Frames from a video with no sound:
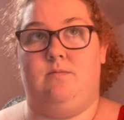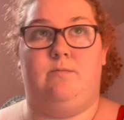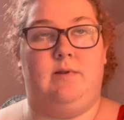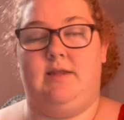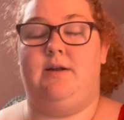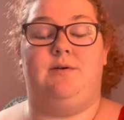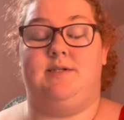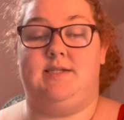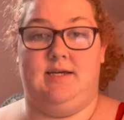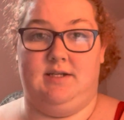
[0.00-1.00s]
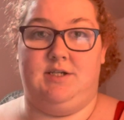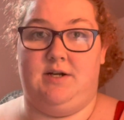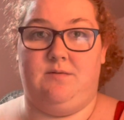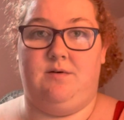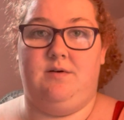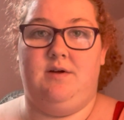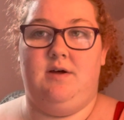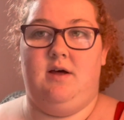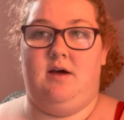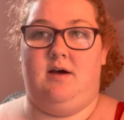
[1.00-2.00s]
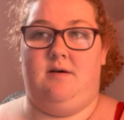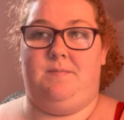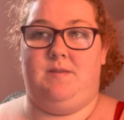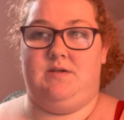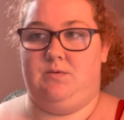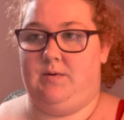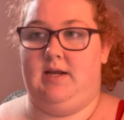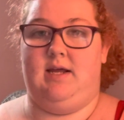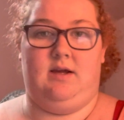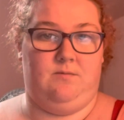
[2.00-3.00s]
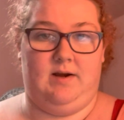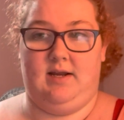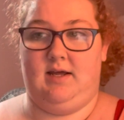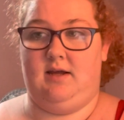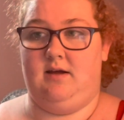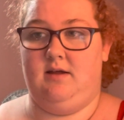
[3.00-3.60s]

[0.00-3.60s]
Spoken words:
the literacy in general, so reading and writing,